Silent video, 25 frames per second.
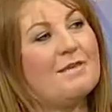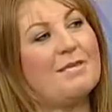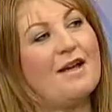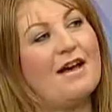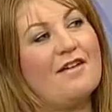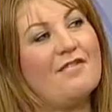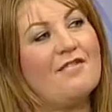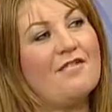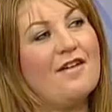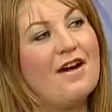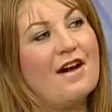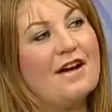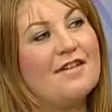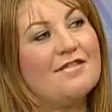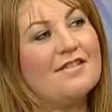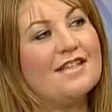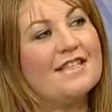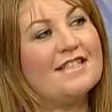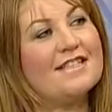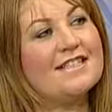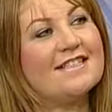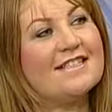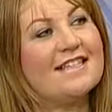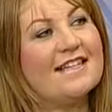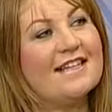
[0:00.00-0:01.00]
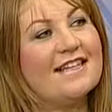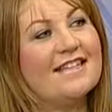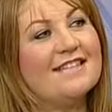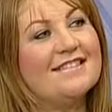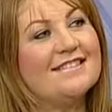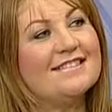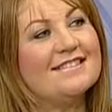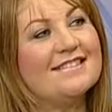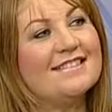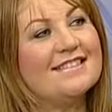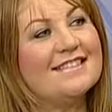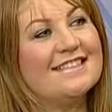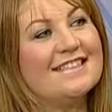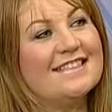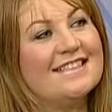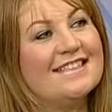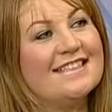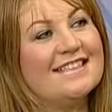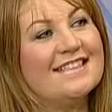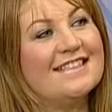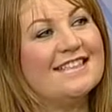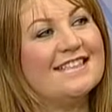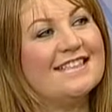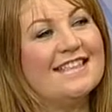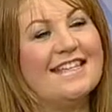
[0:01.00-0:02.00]
about five years now. Mm.
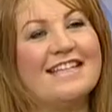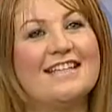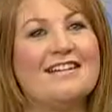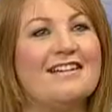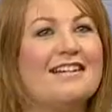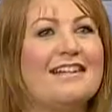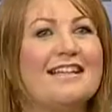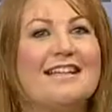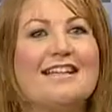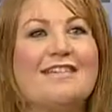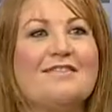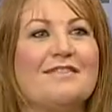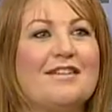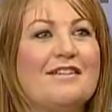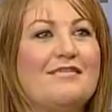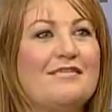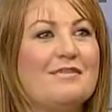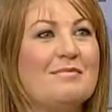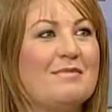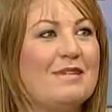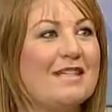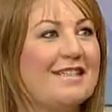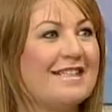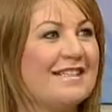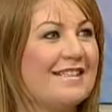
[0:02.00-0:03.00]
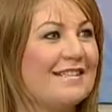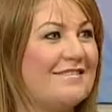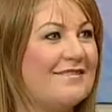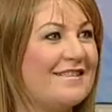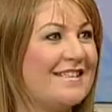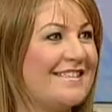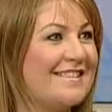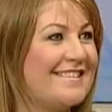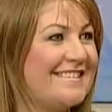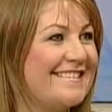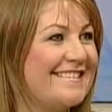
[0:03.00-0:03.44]
Yeah, and I love every minute of it.